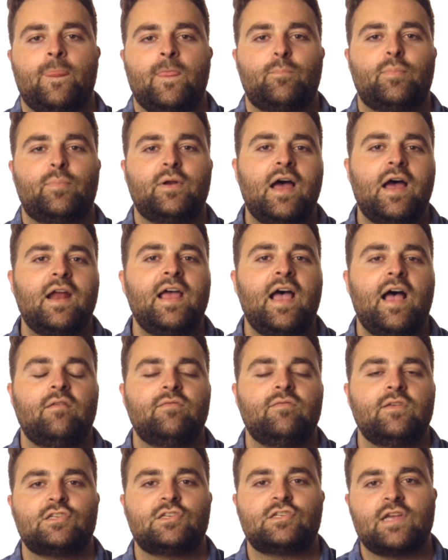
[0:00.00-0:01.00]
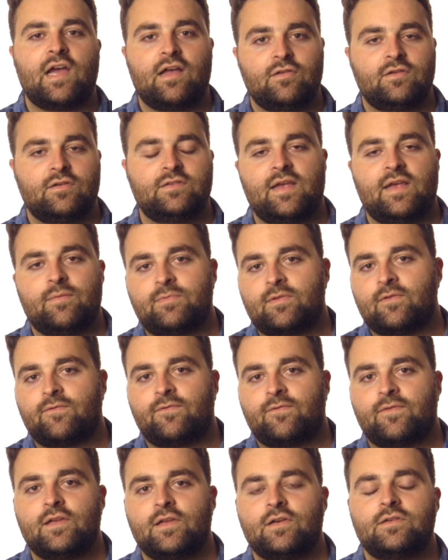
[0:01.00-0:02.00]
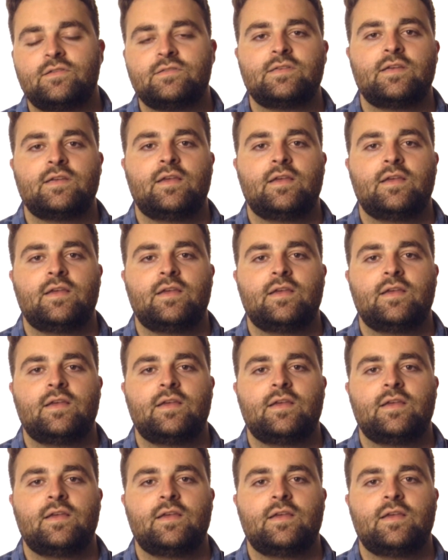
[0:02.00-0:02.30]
but not having shallow depth of field